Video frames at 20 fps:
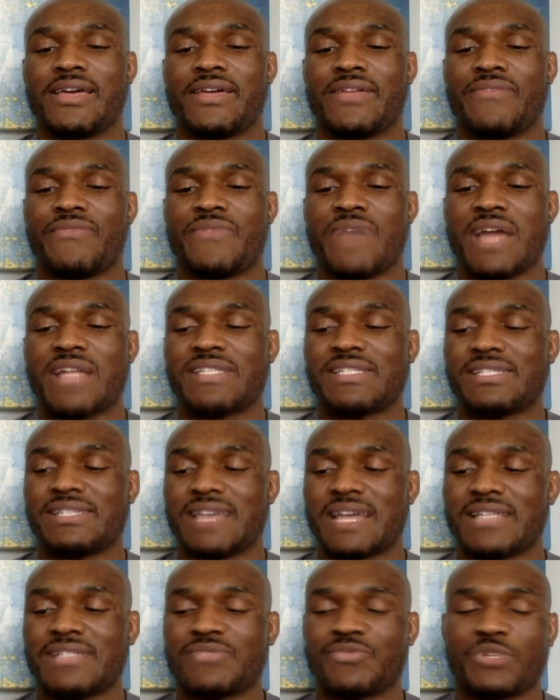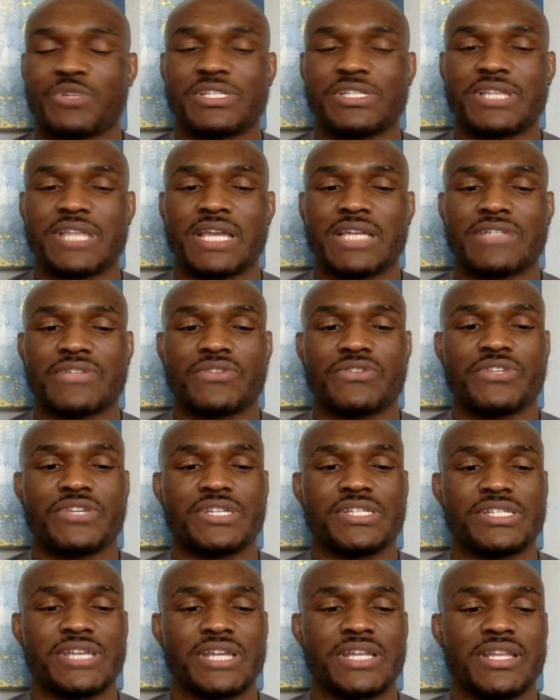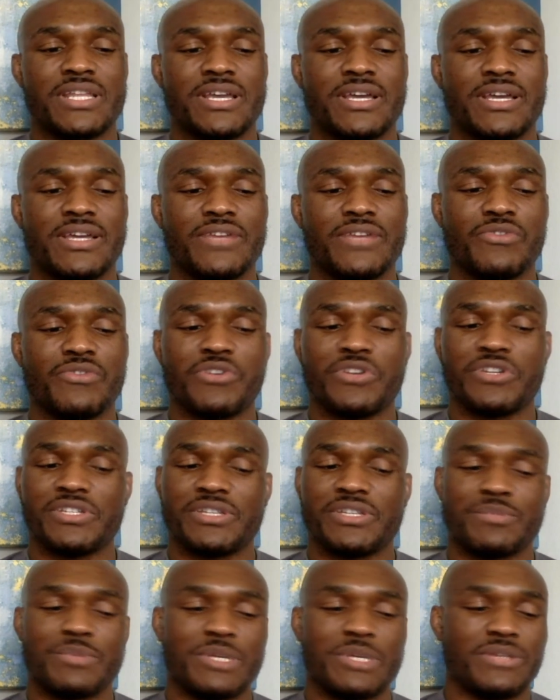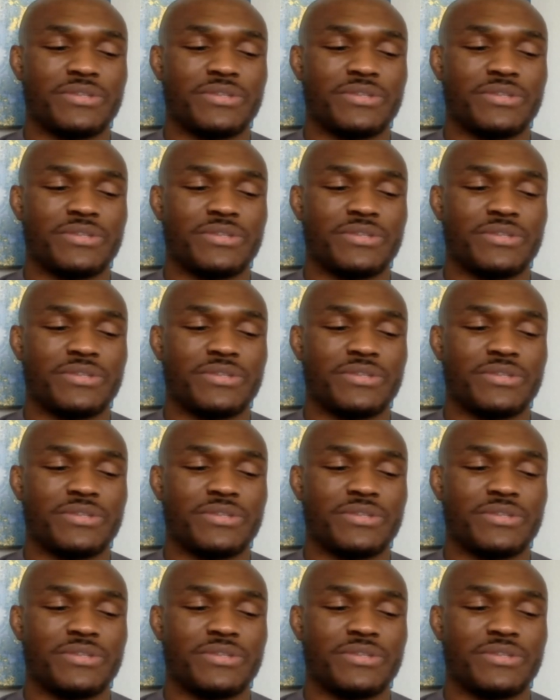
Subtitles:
that's what's next on the agenda in order to